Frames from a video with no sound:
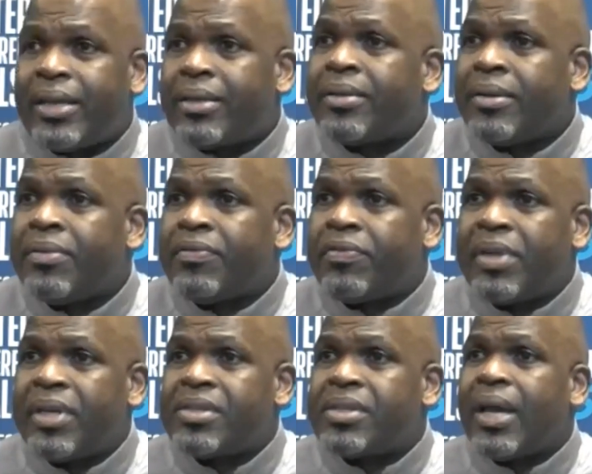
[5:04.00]
from these
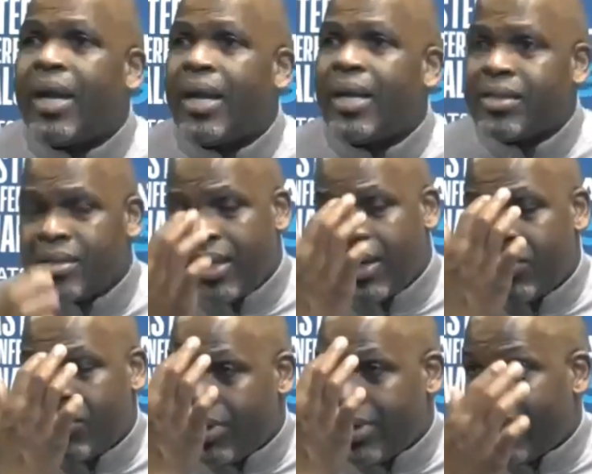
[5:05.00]
guys uh, going
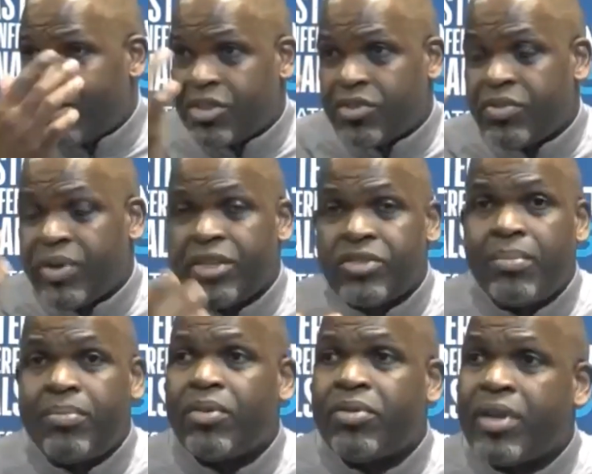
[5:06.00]
down the stretch on both
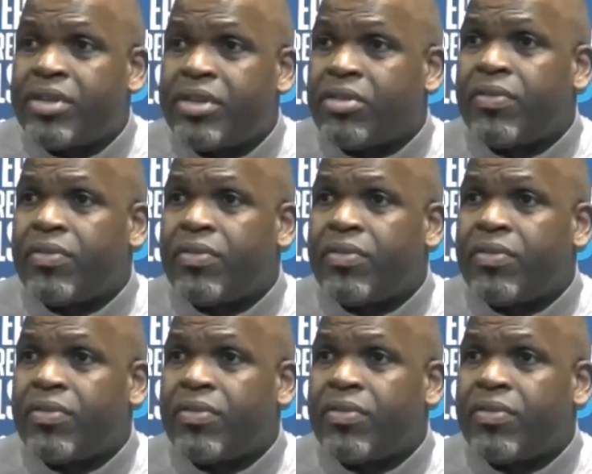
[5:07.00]
ends of the floor.